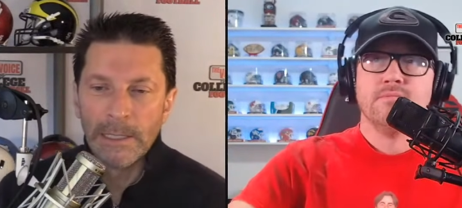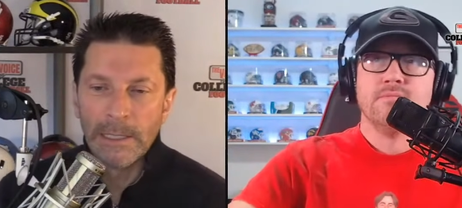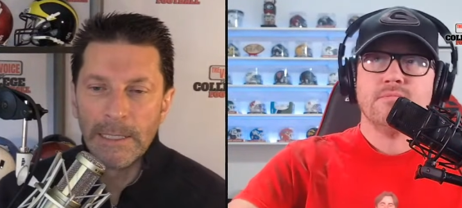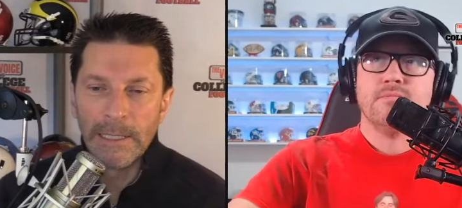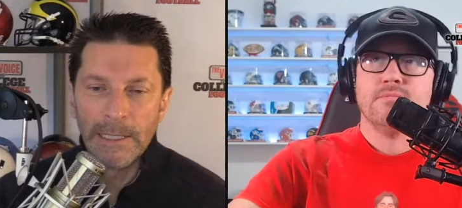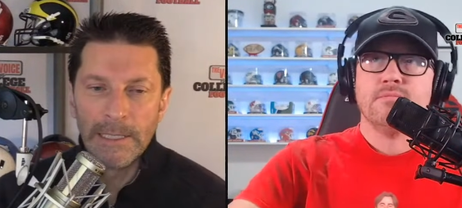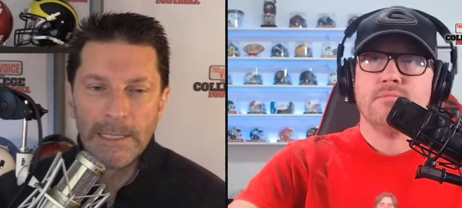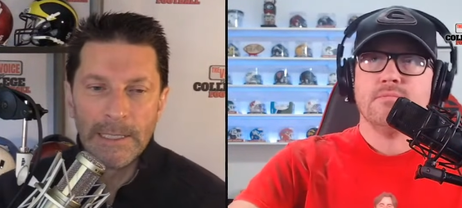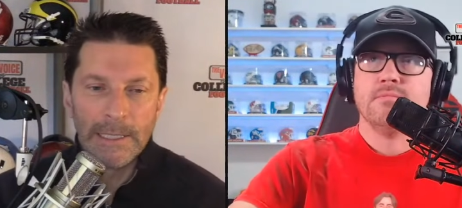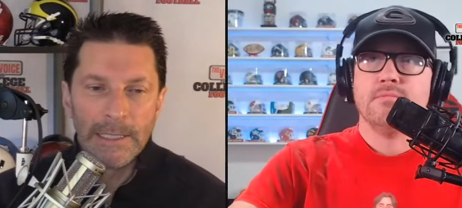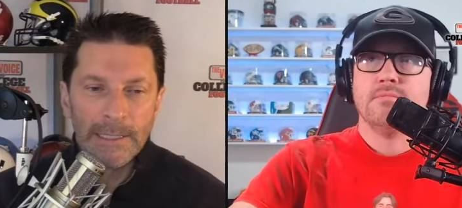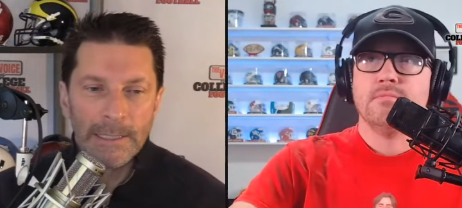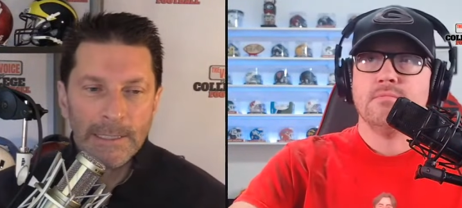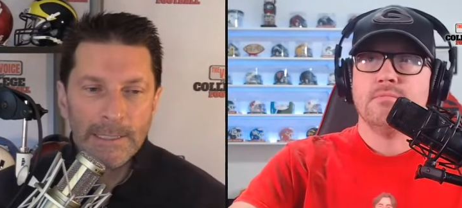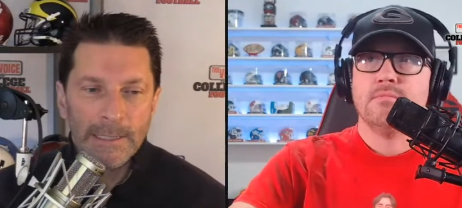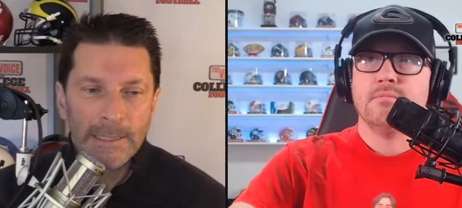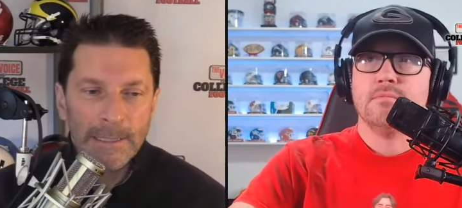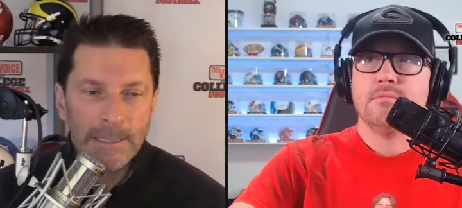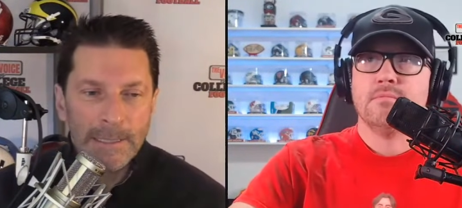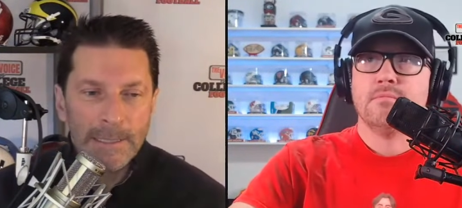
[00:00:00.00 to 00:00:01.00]
Speaker 1: uh,
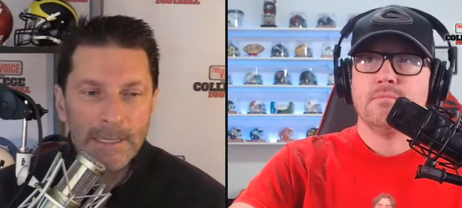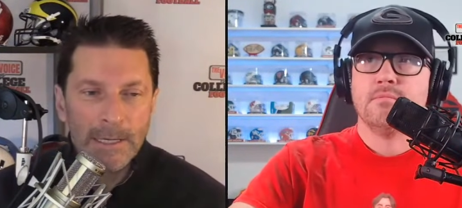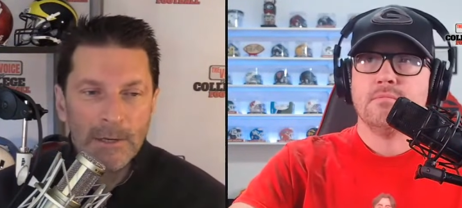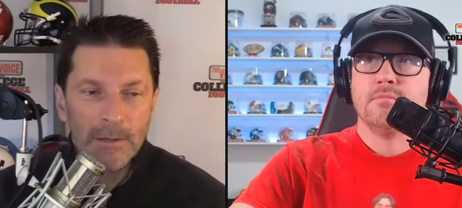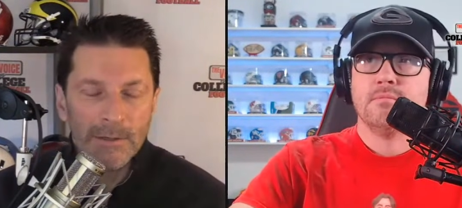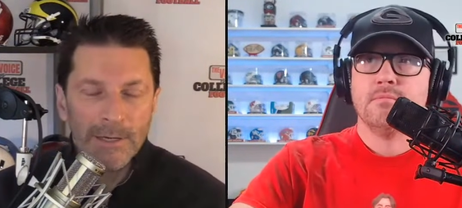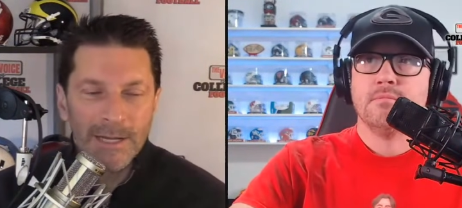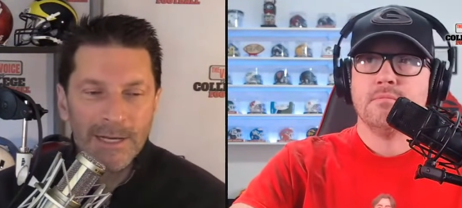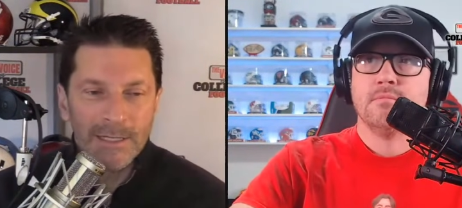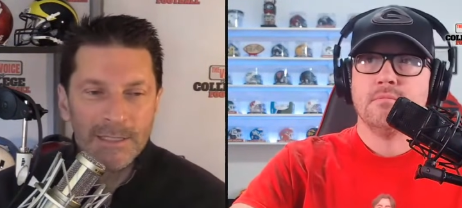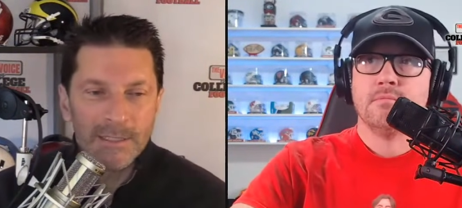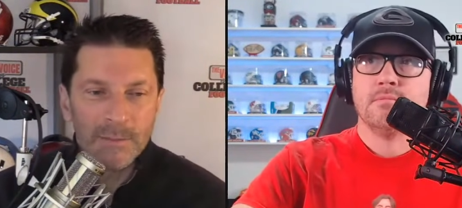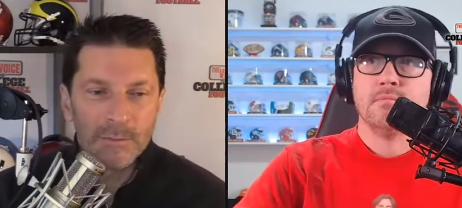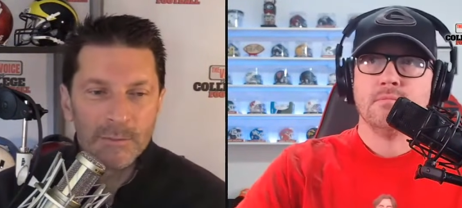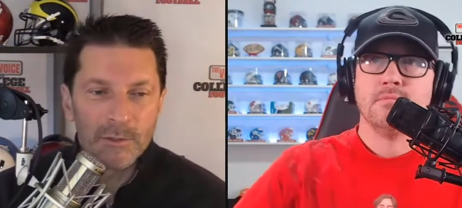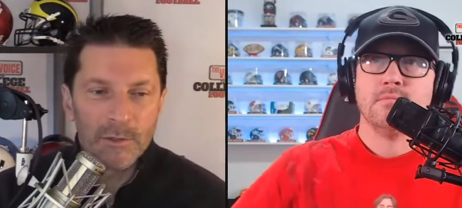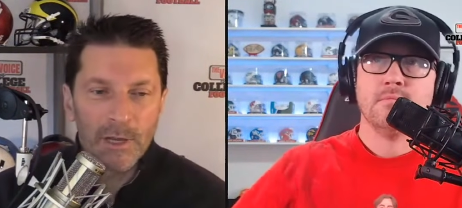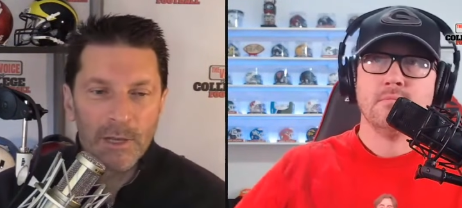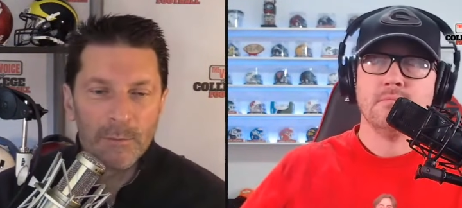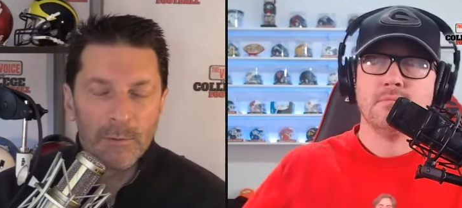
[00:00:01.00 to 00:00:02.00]
are not a
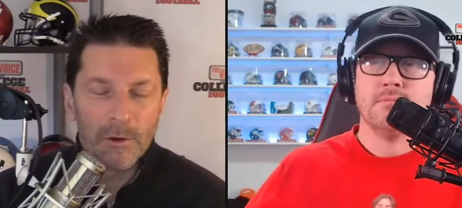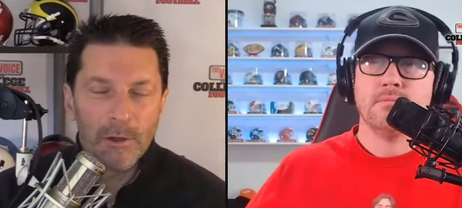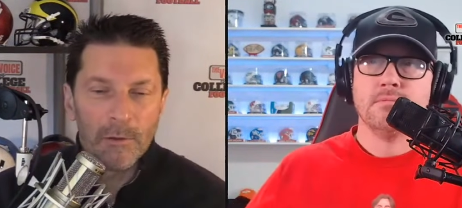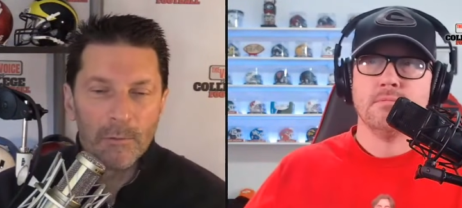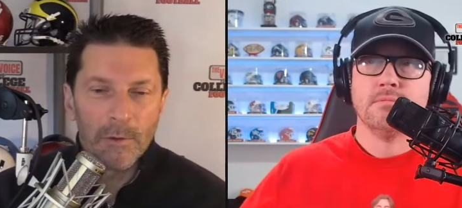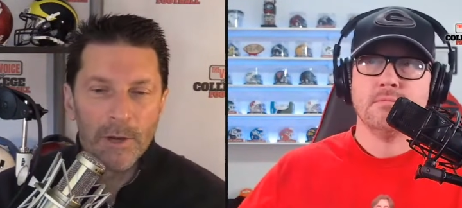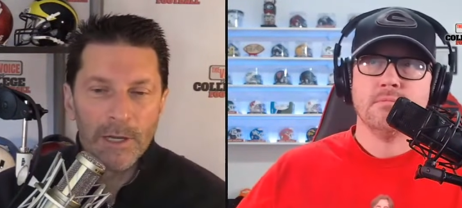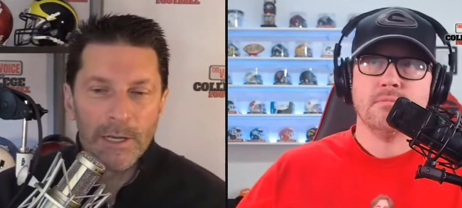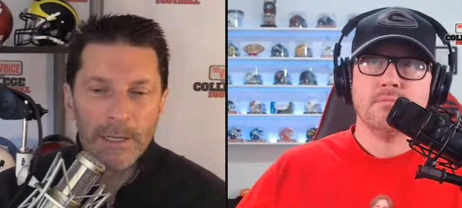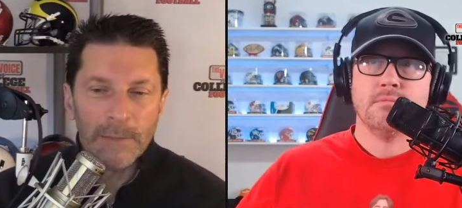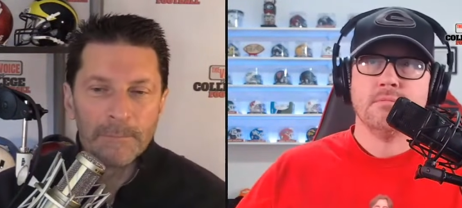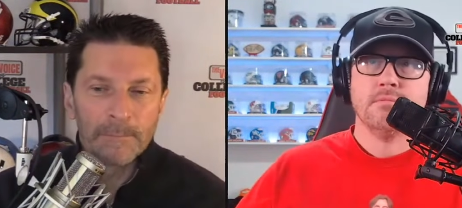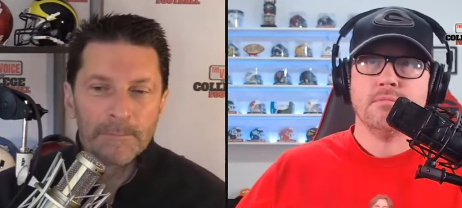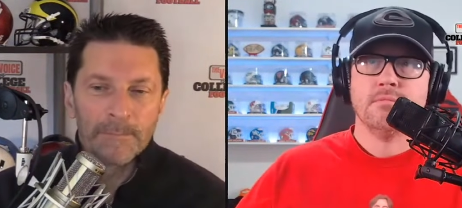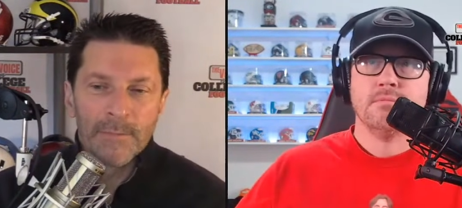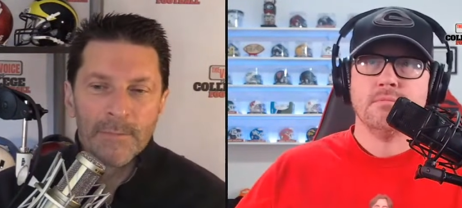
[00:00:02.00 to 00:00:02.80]
subscriber already.